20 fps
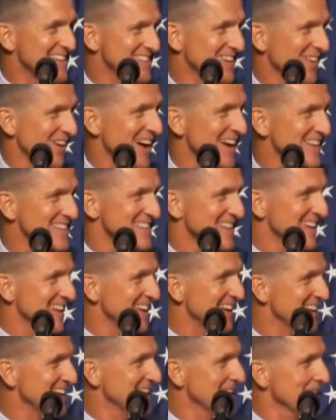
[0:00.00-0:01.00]
He's
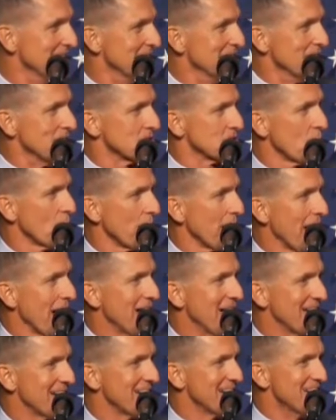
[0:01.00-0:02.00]
crazy. So when
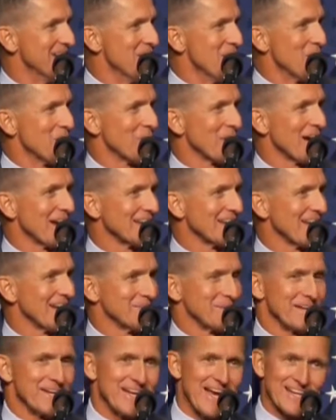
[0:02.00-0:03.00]
I, what I'd
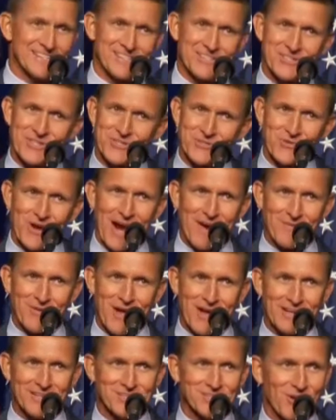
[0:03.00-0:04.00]
like, but he has to just drive
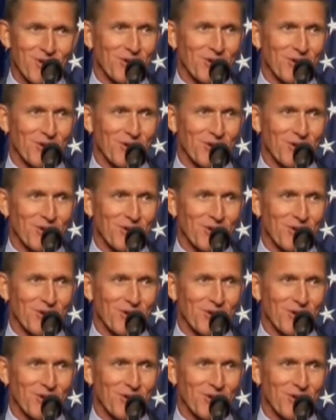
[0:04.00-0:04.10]
around in